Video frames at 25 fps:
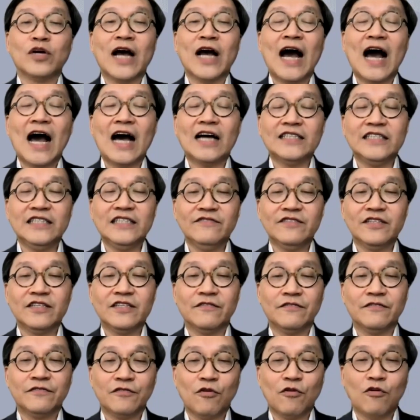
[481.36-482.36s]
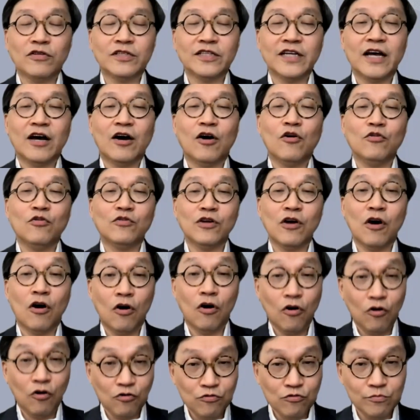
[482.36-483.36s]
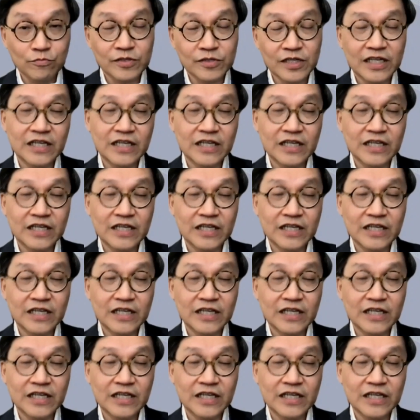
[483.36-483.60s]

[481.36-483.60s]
can't even afford their own homes,